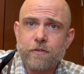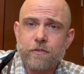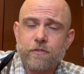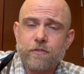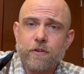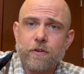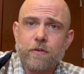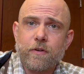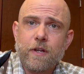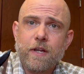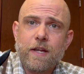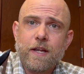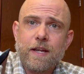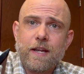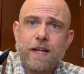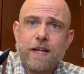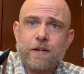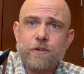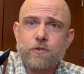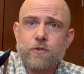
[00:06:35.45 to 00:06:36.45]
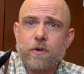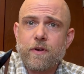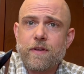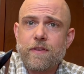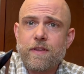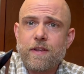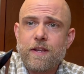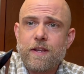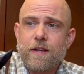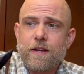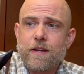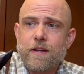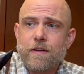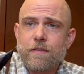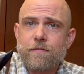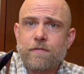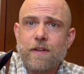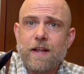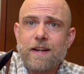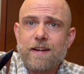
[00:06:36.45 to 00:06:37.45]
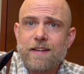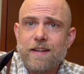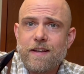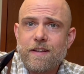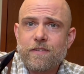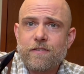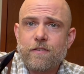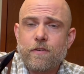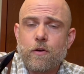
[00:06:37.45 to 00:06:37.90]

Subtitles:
So enjoy the flight test.